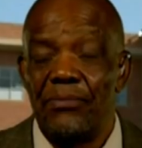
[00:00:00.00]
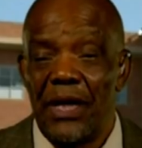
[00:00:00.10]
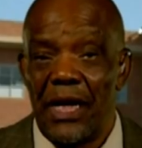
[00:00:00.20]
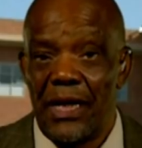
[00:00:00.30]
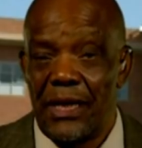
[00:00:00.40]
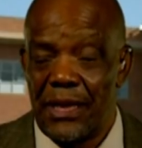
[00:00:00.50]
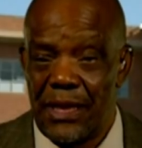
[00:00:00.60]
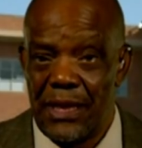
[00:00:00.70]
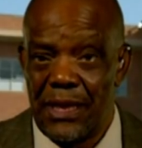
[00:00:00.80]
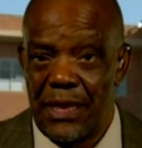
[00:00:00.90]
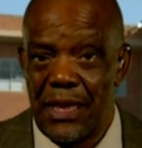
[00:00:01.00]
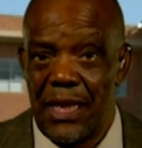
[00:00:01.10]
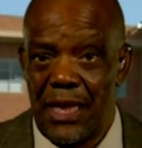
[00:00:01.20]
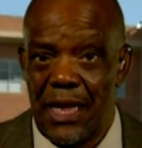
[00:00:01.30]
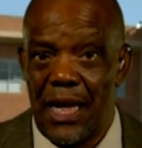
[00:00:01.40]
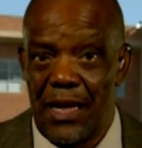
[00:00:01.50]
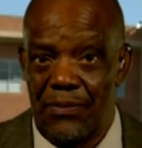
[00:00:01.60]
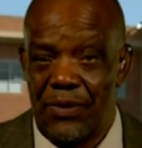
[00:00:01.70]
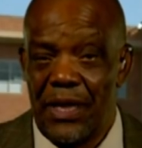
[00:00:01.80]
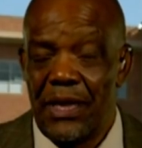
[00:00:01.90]
NPA, uh,
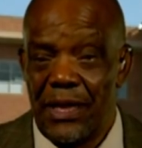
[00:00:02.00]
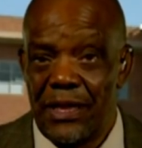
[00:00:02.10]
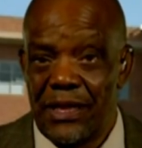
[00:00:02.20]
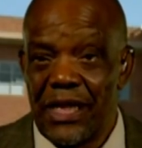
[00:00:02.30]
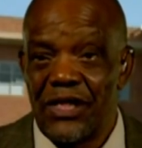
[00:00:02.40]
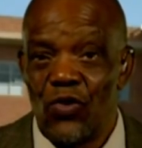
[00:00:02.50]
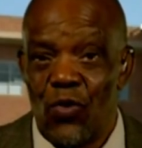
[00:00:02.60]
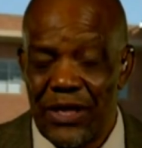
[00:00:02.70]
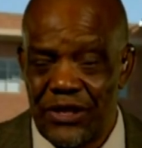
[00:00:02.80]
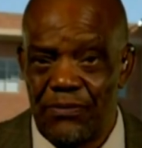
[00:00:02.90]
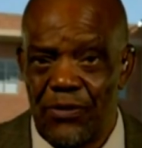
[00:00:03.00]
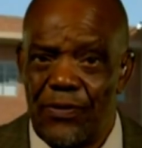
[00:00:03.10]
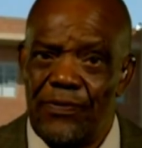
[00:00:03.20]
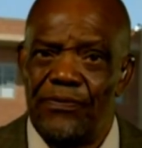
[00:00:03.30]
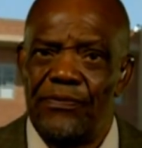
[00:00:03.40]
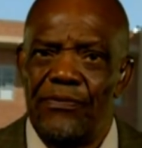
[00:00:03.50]
I'll be engaging once more